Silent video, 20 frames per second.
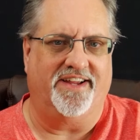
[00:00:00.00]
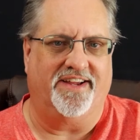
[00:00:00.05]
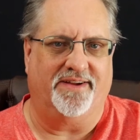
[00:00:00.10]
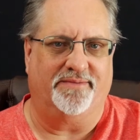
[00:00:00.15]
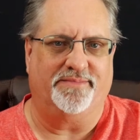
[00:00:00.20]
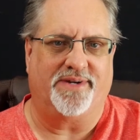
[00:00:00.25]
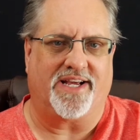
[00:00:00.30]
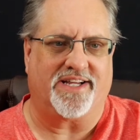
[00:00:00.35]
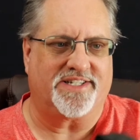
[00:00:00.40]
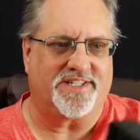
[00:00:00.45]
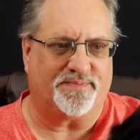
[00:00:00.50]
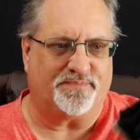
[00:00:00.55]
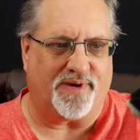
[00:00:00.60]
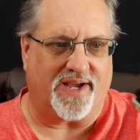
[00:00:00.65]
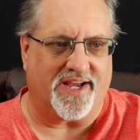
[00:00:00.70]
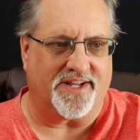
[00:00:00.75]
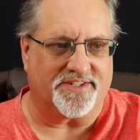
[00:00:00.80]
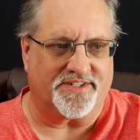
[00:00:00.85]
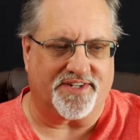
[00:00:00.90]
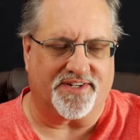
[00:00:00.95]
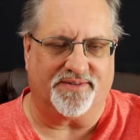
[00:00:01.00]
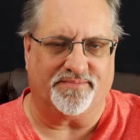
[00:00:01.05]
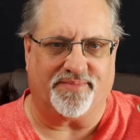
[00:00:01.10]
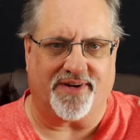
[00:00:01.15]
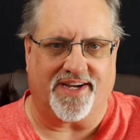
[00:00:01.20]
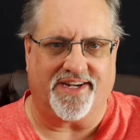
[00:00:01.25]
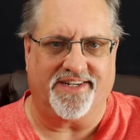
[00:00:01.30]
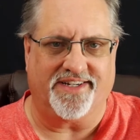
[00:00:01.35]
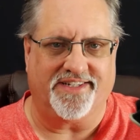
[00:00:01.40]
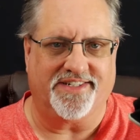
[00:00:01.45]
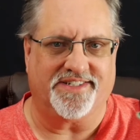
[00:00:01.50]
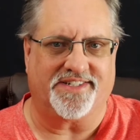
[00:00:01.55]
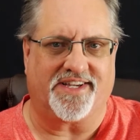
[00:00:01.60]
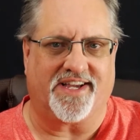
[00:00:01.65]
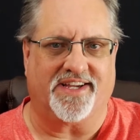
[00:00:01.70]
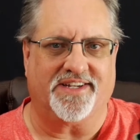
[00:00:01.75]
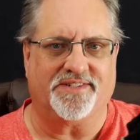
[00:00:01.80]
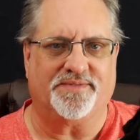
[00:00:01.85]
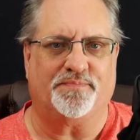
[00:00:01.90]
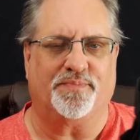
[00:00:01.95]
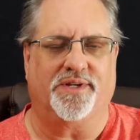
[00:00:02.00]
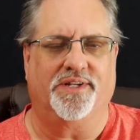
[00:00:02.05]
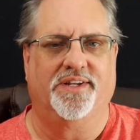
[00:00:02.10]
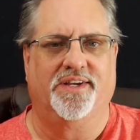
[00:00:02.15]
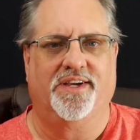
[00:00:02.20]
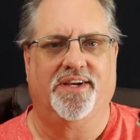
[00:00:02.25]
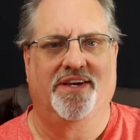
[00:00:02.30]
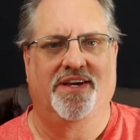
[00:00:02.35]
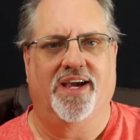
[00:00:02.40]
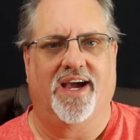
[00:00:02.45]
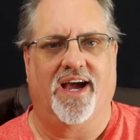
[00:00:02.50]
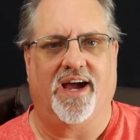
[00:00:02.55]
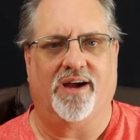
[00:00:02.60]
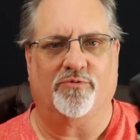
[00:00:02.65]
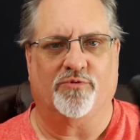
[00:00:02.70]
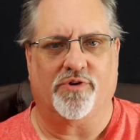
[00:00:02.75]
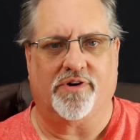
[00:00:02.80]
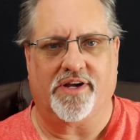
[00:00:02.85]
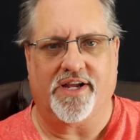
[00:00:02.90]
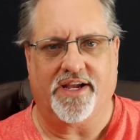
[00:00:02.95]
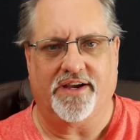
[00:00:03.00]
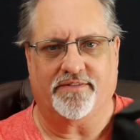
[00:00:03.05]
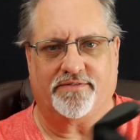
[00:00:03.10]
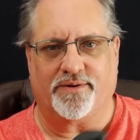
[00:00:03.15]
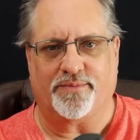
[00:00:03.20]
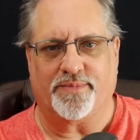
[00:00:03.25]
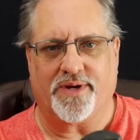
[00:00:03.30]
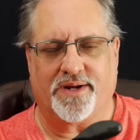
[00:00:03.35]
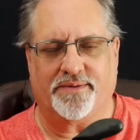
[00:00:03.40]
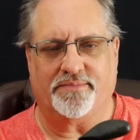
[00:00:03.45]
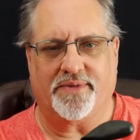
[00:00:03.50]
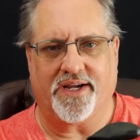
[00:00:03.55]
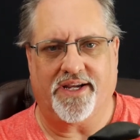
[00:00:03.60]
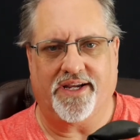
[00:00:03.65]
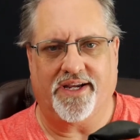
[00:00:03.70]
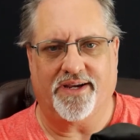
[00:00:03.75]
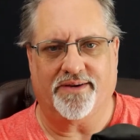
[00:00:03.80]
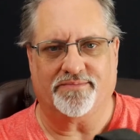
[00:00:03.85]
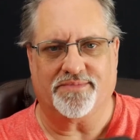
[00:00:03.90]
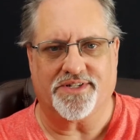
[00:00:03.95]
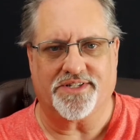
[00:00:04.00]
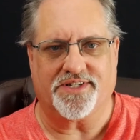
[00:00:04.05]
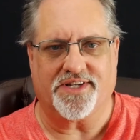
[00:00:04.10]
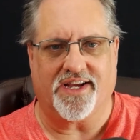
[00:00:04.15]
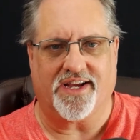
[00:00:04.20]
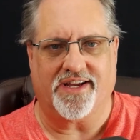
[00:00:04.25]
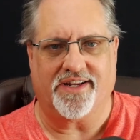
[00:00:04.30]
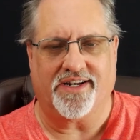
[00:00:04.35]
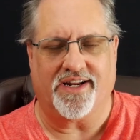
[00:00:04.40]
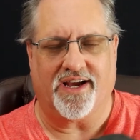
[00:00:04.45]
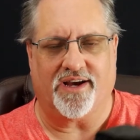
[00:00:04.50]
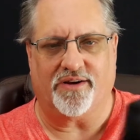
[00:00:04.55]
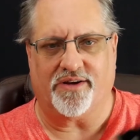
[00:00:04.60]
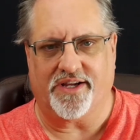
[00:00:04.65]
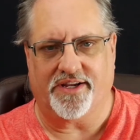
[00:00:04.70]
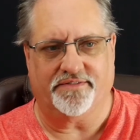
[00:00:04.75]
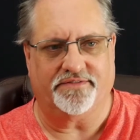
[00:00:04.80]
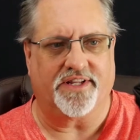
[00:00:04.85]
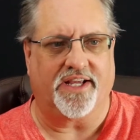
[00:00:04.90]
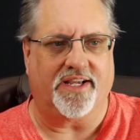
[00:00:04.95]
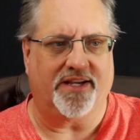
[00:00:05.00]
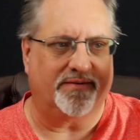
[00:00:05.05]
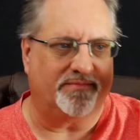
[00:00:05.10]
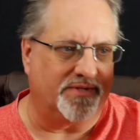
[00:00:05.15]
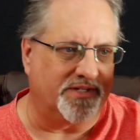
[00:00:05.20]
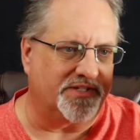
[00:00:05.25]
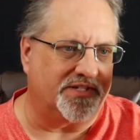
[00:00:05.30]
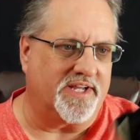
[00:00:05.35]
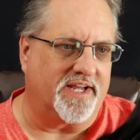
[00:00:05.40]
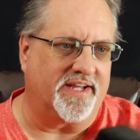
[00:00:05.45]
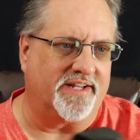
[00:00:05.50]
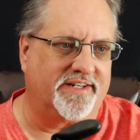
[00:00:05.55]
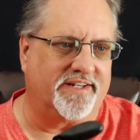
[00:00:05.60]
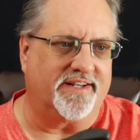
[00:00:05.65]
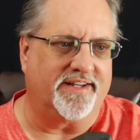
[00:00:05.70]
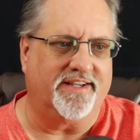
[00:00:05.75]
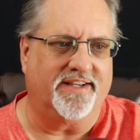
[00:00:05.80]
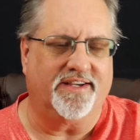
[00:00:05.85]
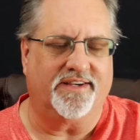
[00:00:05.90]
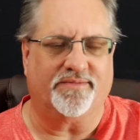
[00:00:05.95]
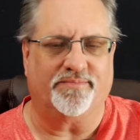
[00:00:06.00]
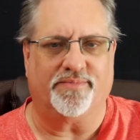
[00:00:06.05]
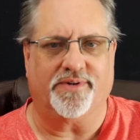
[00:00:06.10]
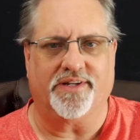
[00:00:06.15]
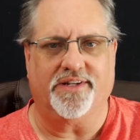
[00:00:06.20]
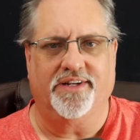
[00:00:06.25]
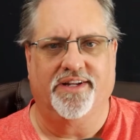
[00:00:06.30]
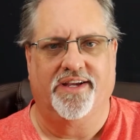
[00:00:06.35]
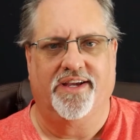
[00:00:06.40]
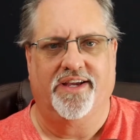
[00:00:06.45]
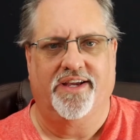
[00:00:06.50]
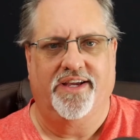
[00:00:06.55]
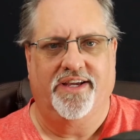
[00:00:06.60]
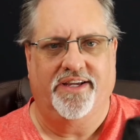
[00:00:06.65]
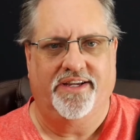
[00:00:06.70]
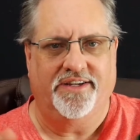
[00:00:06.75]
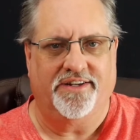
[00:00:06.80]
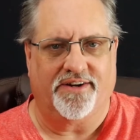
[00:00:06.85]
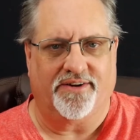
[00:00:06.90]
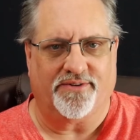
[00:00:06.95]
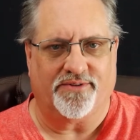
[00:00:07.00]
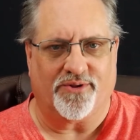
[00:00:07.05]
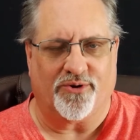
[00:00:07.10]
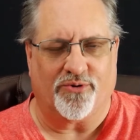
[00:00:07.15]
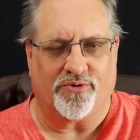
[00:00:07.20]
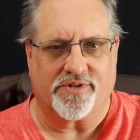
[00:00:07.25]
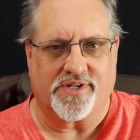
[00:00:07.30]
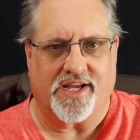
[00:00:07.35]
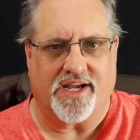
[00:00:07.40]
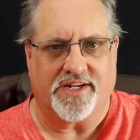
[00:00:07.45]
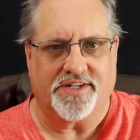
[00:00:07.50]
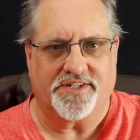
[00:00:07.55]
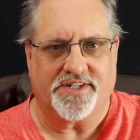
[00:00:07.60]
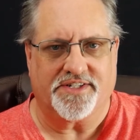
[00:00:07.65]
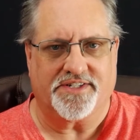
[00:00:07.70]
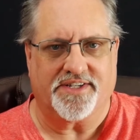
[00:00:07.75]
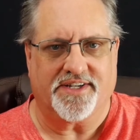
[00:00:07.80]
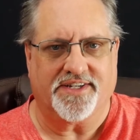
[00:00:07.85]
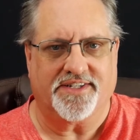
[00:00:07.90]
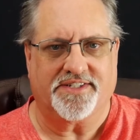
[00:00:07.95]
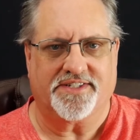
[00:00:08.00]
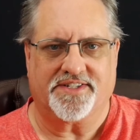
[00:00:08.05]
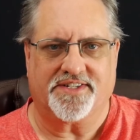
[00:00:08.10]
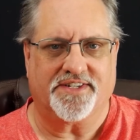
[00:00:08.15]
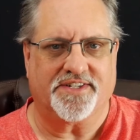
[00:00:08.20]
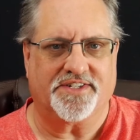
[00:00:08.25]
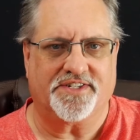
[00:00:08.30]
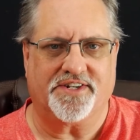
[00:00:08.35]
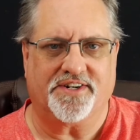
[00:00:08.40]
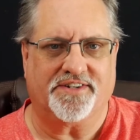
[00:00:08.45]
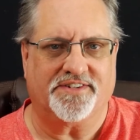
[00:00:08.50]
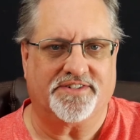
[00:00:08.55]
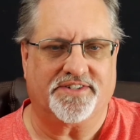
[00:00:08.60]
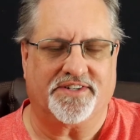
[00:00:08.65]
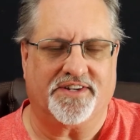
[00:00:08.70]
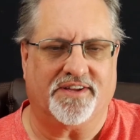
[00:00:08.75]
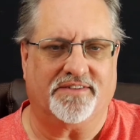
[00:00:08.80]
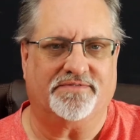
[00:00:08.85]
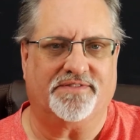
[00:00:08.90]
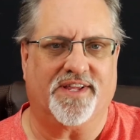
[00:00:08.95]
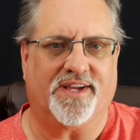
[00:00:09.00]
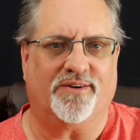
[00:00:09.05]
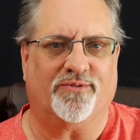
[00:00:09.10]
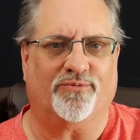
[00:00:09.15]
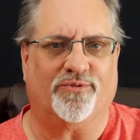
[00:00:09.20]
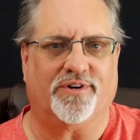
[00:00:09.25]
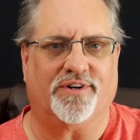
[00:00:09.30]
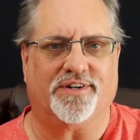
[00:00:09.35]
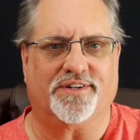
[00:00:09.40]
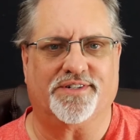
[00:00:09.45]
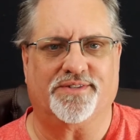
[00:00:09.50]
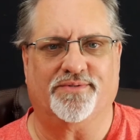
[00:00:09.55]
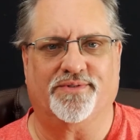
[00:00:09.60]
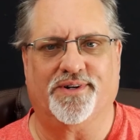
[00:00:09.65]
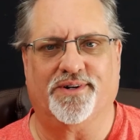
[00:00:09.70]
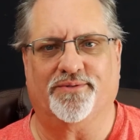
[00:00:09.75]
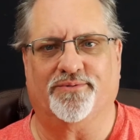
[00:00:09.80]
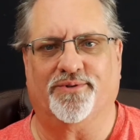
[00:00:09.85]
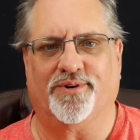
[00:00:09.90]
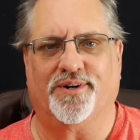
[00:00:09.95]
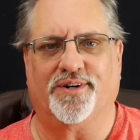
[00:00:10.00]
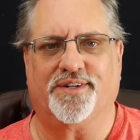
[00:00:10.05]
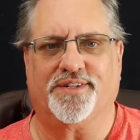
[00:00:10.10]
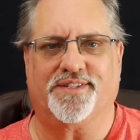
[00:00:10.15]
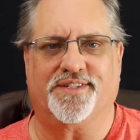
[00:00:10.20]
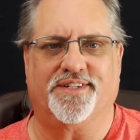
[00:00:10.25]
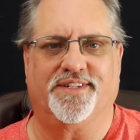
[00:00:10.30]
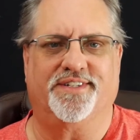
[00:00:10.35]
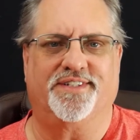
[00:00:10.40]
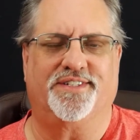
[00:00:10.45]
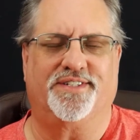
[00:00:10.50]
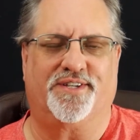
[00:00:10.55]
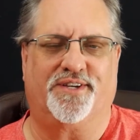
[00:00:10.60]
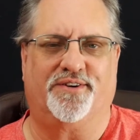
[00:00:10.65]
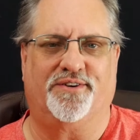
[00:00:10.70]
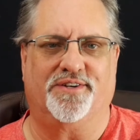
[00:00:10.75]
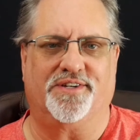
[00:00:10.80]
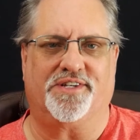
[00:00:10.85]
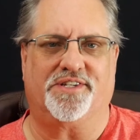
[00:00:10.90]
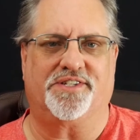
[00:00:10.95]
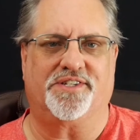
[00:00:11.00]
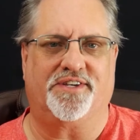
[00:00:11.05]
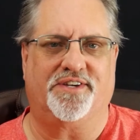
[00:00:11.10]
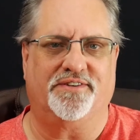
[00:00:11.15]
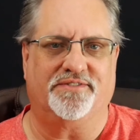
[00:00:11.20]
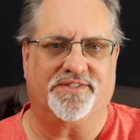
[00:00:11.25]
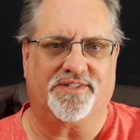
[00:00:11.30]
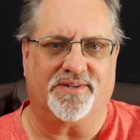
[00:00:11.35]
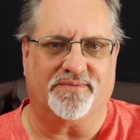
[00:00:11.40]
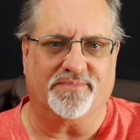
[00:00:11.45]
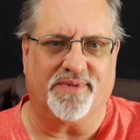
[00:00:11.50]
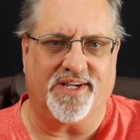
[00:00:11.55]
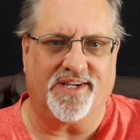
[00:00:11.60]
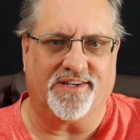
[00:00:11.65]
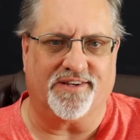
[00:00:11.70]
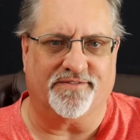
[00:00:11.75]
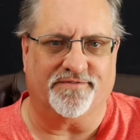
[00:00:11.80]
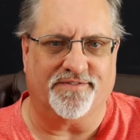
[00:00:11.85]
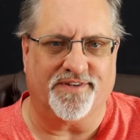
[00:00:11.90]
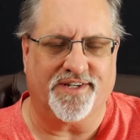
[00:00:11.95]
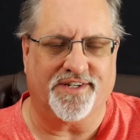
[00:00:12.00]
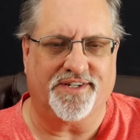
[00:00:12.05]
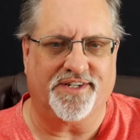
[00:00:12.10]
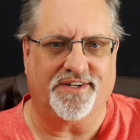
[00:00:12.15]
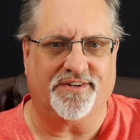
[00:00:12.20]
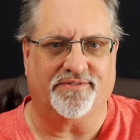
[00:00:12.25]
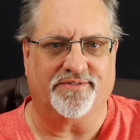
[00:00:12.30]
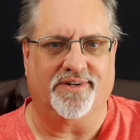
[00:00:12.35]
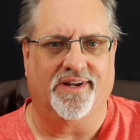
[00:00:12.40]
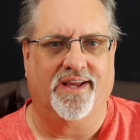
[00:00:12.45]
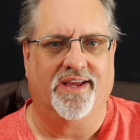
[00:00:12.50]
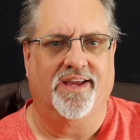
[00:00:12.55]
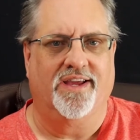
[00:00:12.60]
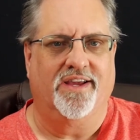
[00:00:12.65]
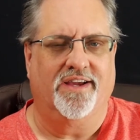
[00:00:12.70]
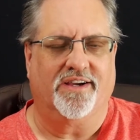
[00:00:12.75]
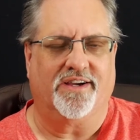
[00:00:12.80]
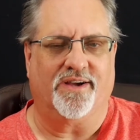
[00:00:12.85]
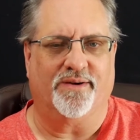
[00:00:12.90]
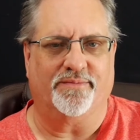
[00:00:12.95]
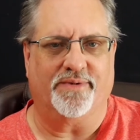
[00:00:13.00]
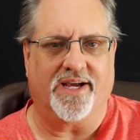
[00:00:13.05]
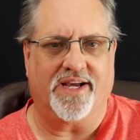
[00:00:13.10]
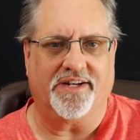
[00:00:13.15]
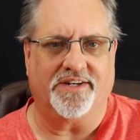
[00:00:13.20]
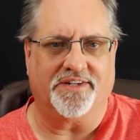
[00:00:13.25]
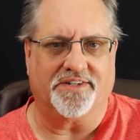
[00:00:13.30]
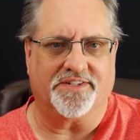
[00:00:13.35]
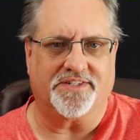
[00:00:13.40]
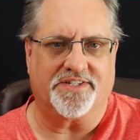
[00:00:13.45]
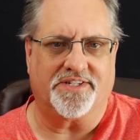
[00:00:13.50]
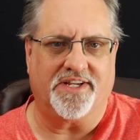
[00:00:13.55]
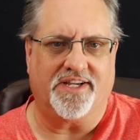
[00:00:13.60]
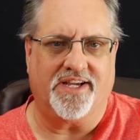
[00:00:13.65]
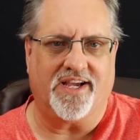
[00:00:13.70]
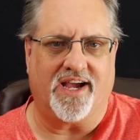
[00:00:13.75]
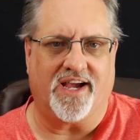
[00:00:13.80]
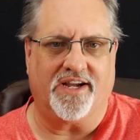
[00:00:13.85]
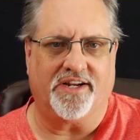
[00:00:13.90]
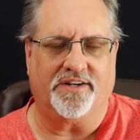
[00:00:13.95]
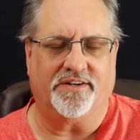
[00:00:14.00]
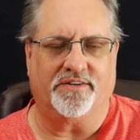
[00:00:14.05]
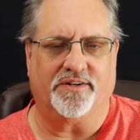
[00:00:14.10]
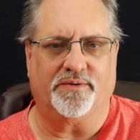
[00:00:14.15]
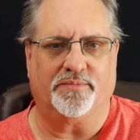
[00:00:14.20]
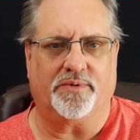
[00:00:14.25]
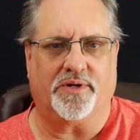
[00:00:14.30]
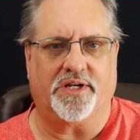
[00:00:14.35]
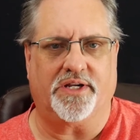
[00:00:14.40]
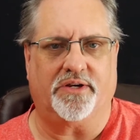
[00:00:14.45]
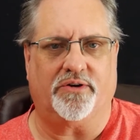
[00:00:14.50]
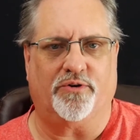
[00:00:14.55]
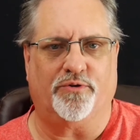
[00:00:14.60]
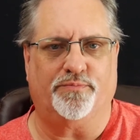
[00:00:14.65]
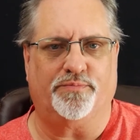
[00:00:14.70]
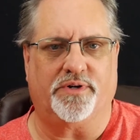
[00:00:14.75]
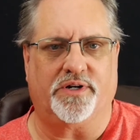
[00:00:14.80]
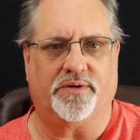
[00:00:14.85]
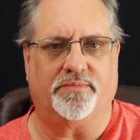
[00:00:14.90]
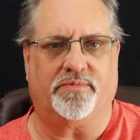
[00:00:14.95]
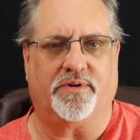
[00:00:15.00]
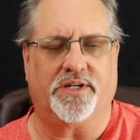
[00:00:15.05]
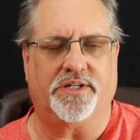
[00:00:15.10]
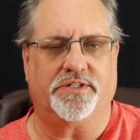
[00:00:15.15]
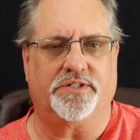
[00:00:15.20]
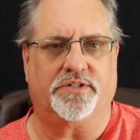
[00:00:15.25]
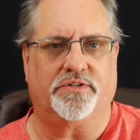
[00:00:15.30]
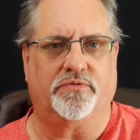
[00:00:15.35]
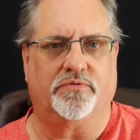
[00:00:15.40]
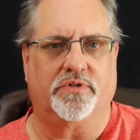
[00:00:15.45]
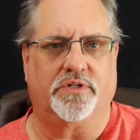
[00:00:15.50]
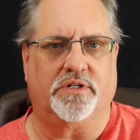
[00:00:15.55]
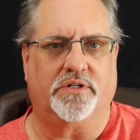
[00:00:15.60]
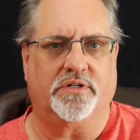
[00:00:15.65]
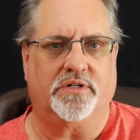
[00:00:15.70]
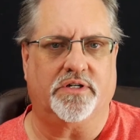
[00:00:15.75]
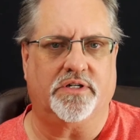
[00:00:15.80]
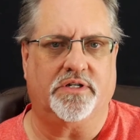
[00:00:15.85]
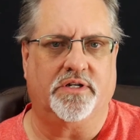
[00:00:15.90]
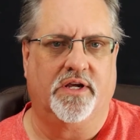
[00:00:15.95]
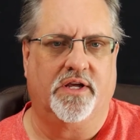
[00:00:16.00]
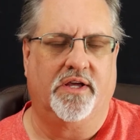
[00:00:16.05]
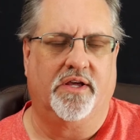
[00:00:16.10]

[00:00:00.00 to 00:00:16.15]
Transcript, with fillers: I'm not sponsored by these guys, but I will have them on my Amazon. I'll have the Amazon link. But, you know, the old guy just likes to share stuff that works when it works. And it's a good excuse to make a video and come on and say hi to everybody. Hope everybody's doing good.